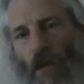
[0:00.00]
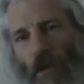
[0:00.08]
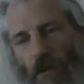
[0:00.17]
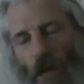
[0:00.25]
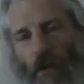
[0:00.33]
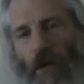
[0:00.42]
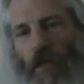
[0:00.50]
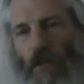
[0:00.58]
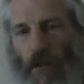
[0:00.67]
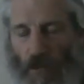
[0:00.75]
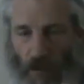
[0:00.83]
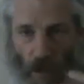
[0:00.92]
Tony's,
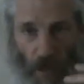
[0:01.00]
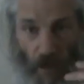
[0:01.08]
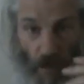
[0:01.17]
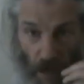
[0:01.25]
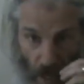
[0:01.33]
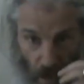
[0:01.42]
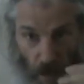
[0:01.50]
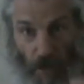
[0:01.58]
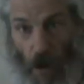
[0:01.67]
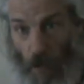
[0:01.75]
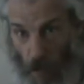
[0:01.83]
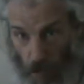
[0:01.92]
it was like, there's the
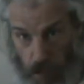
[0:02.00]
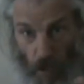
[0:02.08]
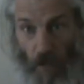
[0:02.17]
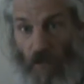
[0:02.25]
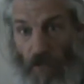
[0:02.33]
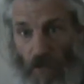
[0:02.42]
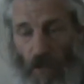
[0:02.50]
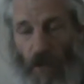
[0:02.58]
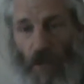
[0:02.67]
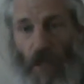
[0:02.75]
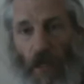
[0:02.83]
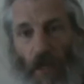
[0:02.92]
aroma, boof,
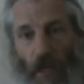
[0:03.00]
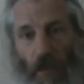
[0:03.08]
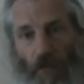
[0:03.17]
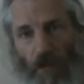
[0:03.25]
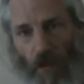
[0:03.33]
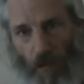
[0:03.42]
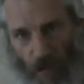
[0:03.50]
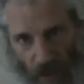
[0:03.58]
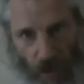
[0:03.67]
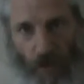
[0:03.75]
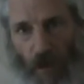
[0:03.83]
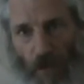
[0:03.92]
and then it was the
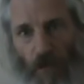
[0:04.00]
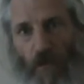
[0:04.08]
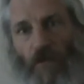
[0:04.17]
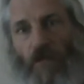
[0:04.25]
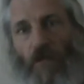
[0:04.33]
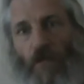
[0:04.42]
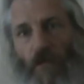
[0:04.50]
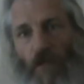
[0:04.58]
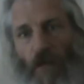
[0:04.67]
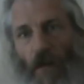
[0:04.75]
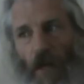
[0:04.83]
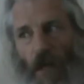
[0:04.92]
bittering, woof,
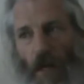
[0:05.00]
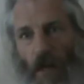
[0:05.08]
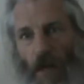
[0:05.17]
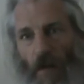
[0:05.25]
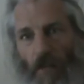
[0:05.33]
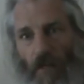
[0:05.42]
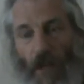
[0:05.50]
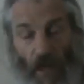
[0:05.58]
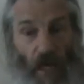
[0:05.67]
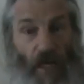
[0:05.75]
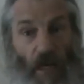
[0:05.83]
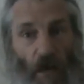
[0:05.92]

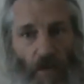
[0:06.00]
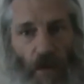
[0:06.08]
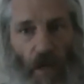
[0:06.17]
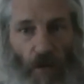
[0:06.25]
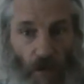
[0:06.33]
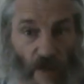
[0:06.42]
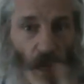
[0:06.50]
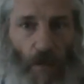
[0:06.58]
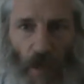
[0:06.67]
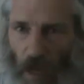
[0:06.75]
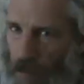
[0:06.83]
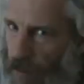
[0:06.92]
like an IPA or a
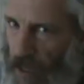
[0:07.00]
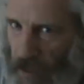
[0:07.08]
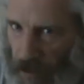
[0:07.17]
double IPA, because